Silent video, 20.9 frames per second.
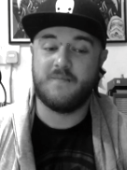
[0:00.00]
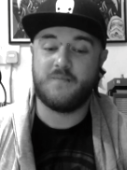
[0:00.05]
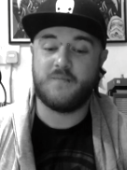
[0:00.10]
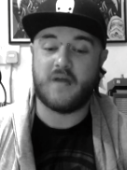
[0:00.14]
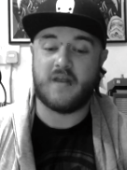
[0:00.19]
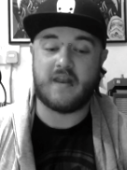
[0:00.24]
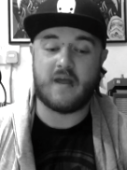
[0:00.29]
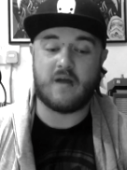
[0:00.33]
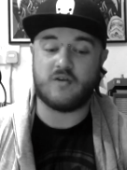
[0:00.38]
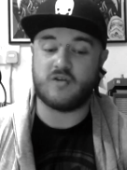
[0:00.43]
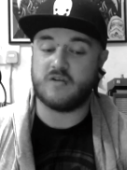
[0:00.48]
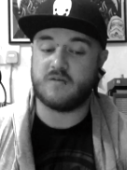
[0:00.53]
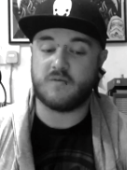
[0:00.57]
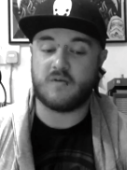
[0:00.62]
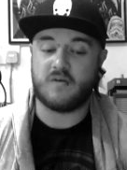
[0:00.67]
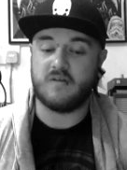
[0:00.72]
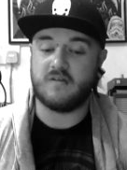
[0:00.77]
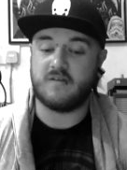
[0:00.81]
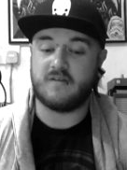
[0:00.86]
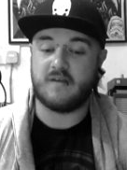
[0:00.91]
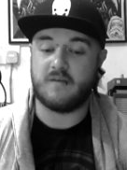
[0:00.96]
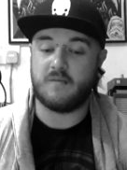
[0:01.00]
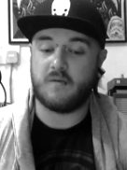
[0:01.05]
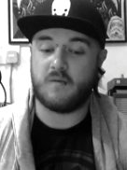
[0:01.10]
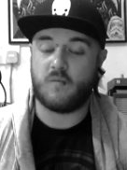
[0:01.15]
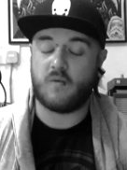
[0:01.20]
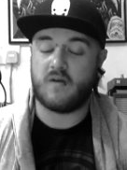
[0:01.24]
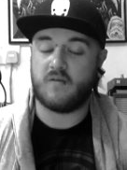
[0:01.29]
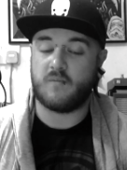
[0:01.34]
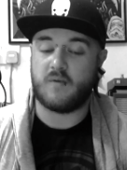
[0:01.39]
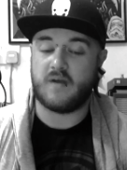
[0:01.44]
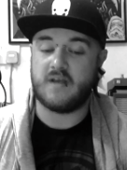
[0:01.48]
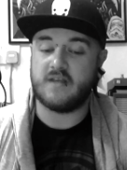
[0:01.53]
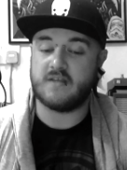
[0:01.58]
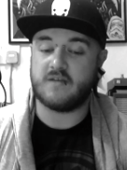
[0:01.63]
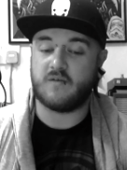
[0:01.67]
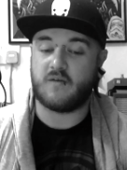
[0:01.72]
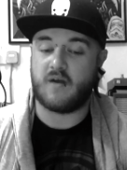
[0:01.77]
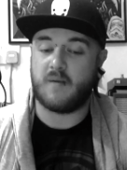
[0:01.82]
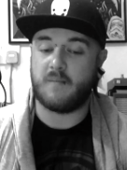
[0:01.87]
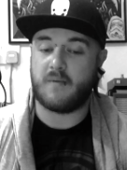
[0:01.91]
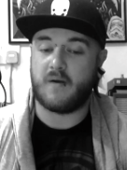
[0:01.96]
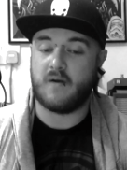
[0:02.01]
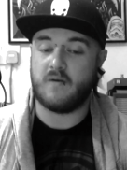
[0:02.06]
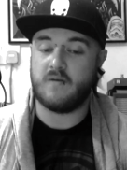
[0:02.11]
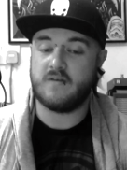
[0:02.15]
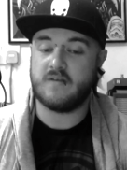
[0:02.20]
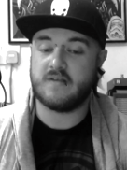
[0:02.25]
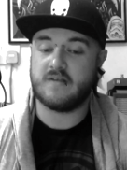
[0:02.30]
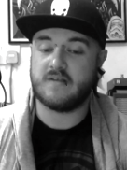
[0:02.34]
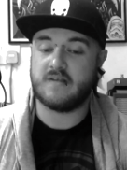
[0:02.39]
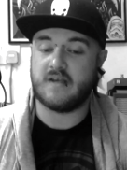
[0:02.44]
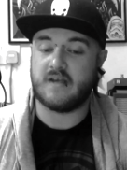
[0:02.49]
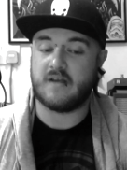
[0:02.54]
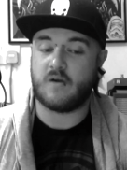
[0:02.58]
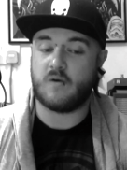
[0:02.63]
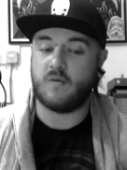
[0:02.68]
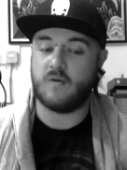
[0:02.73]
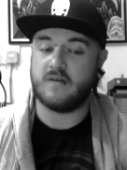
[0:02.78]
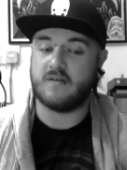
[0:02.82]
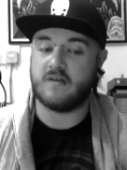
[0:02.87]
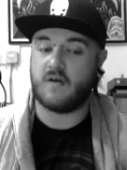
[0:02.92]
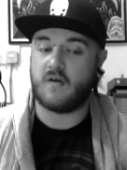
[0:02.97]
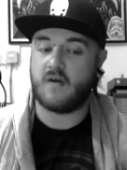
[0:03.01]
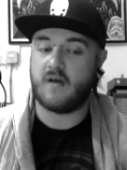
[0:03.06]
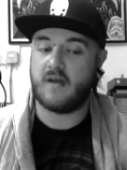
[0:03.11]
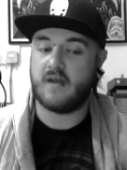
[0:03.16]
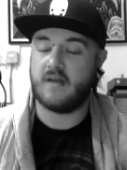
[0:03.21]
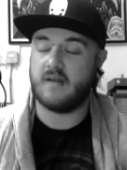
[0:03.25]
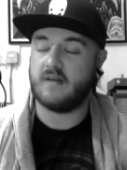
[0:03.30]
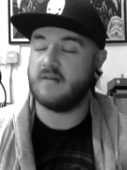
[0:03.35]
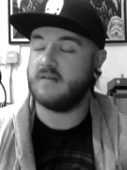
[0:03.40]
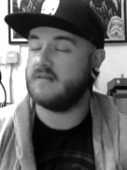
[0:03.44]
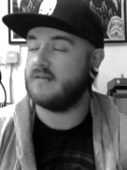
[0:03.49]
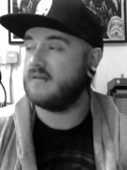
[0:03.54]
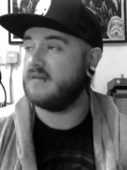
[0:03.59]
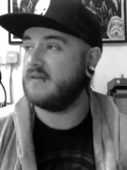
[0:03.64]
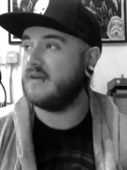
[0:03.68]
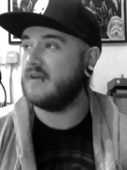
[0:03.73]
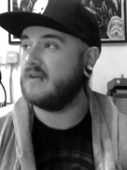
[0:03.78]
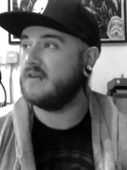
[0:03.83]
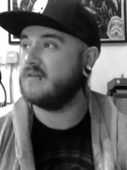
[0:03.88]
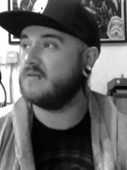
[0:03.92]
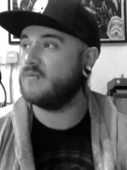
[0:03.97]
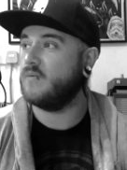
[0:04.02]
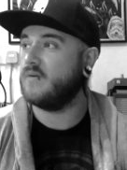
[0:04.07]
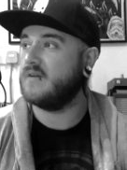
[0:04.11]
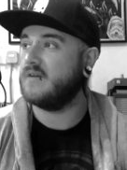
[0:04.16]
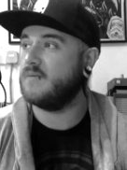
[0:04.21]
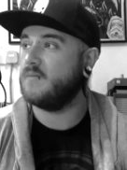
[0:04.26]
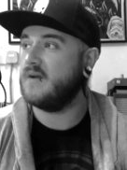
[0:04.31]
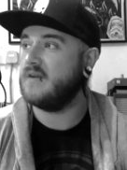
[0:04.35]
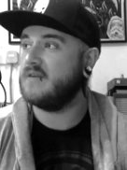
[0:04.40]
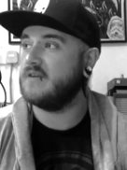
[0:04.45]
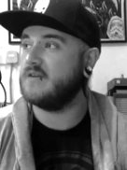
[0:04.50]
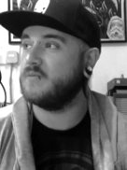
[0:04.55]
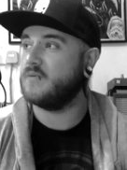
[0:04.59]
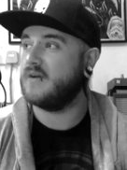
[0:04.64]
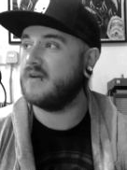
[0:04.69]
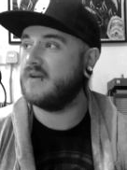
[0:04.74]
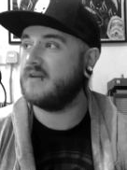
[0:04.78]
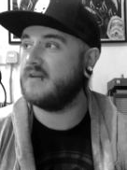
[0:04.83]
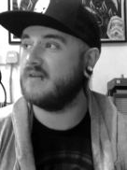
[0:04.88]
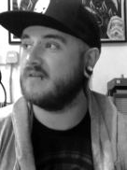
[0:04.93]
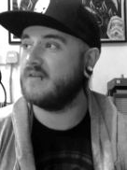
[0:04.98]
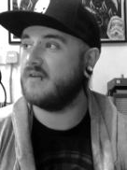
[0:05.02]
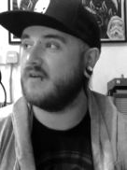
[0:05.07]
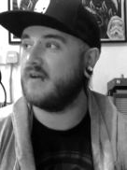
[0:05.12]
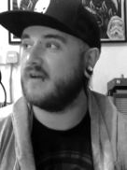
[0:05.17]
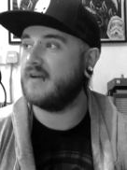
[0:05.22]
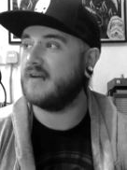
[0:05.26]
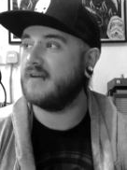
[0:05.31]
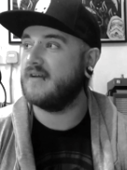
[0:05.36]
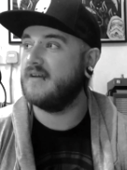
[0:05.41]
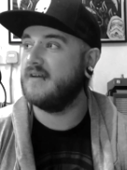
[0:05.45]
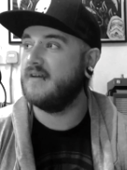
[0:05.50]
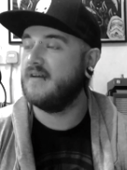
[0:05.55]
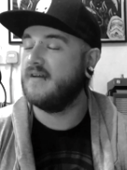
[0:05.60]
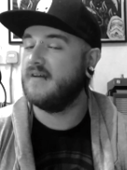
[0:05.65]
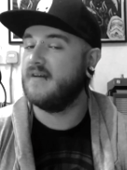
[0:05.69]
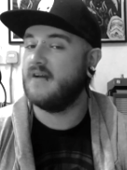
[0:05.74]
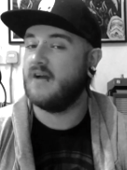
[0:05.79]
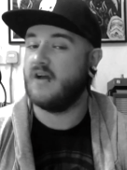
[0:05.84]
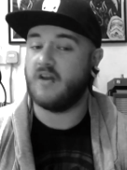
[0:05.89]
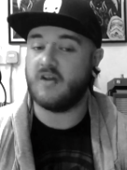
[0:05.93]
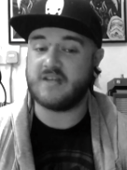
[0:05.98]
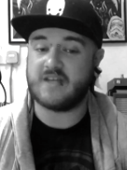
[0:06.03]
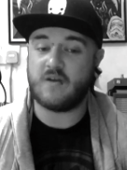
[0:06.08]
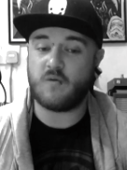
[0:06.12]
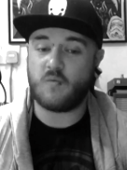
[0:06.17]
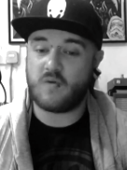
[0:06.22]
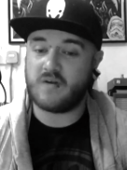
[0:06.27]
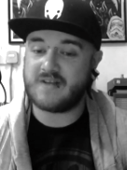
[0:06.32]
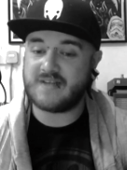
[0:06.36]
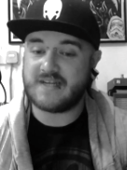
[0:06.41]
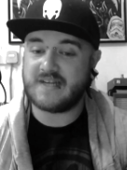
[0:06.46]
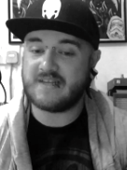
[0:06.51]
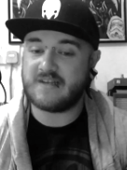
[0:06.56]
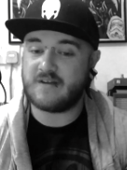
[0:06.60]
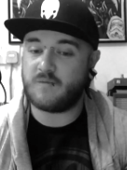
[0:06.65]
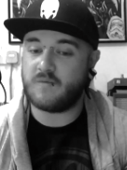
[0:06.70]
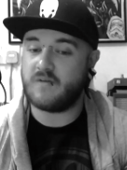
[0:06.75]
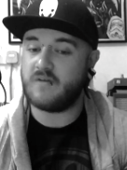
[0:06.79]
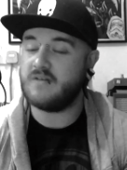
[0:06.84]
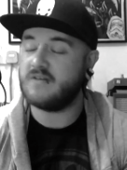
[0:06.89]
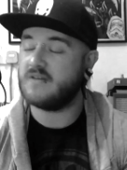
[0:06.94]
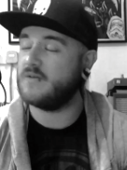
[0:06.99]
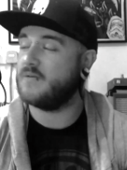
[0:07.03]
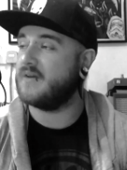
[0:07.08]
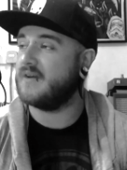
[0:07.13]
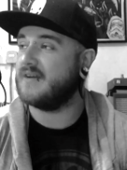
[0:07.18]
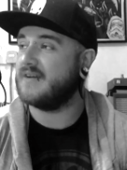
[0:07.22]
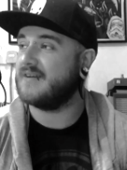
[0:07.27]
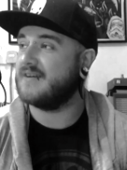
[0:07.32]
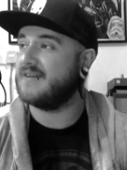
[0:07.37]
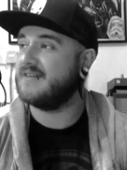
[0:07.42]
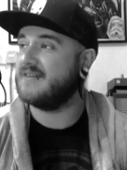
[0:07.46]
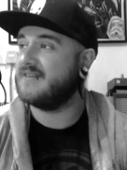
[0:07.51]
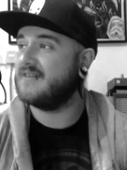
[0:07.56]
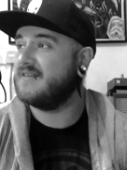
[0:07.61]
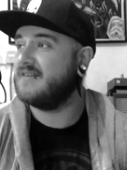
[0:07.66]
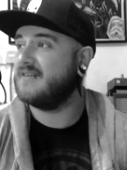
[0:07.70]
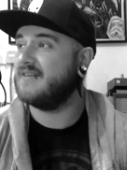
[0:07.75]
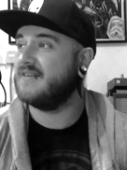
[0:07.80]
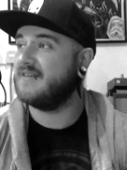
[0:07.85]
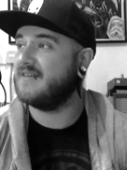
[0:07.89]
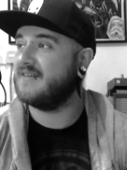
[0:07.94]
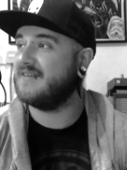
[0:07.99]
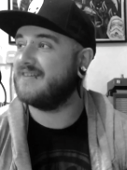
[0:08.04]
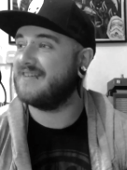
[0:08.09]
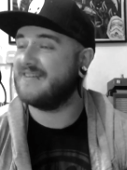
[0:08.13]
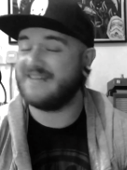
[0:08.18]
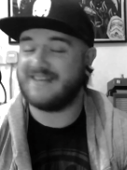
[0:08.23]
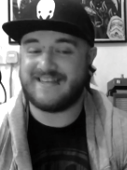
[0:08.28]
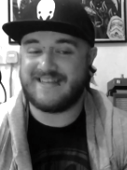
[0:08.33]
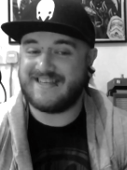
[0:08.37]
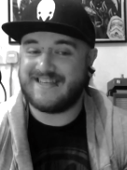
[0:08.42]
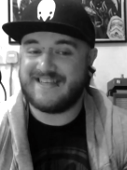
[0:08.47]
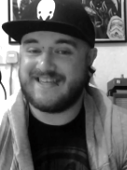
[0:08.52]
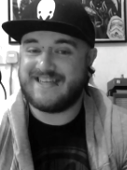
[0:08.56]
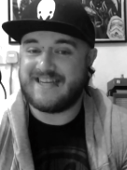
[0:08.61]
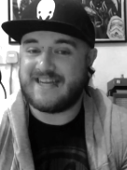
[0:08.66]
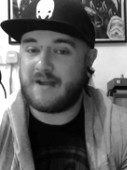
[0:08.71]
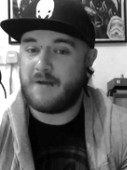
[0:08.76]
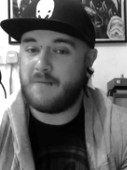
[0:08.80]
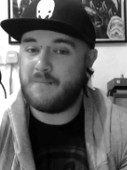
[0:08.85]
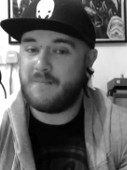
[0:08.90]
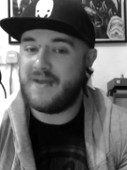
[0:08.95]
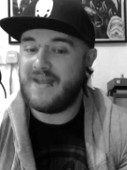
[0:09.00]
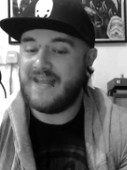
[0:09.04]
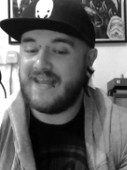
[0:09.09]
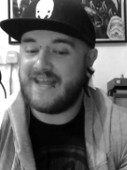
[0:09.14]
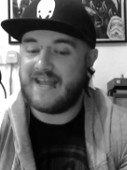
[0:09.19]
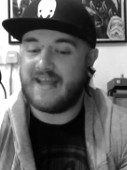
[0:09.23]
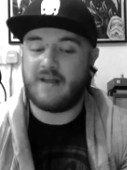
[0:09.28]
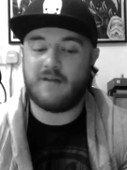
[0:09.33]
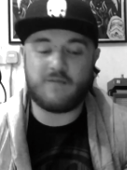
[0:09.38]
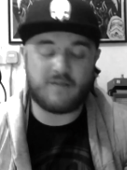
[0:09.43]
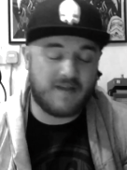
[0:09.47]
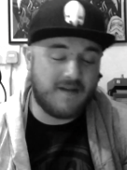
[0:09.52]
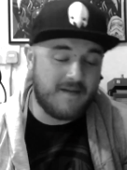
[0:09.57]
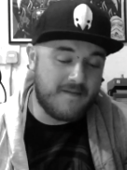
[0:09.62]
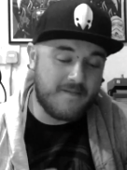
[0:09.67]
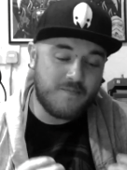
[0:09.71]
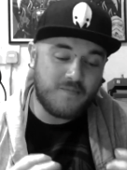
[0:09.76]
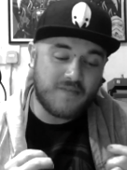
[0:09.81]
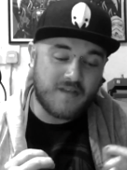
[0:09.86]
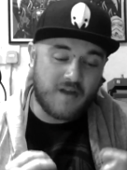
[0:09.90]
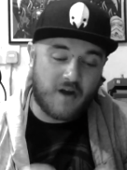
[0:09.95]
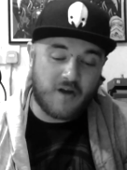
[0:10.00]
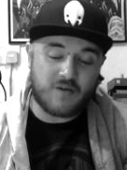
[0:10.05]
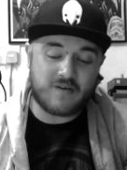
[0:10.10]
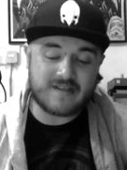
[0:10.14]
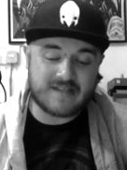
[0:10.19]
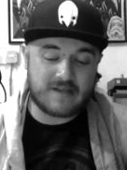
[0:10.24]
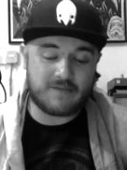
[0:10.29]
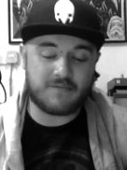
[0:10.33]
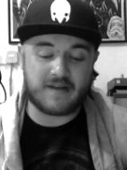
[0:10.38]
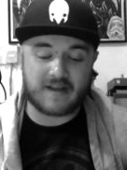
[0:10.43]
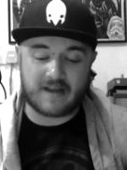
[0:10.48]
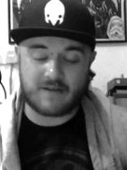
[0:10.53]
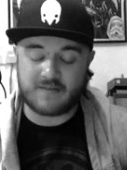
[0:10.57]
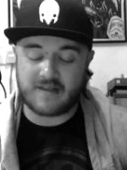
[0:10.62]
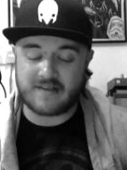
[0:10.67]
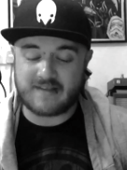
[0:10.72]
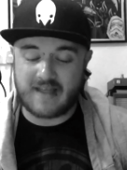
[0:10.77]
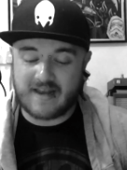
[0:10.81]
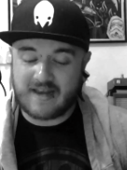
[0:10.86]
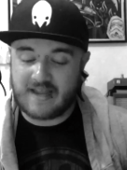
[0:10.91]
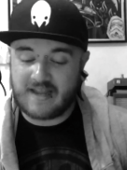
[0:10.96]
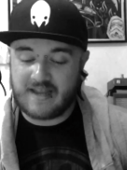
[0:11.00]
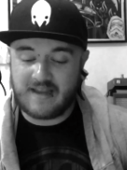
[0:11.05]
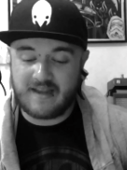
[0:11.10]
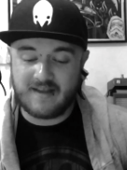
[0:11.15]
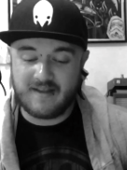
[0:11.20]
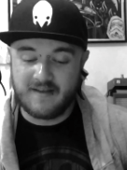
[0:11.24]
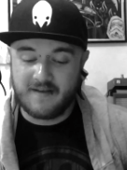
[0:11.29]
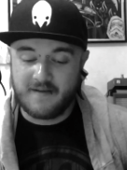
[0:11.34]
and that was just because one of my Instagram posts, it caught his eye, and he just wanted to message me, and it's like, brilliant. And I didn't want to see someone lost to it, because you can beat it. If I honestly think if there's any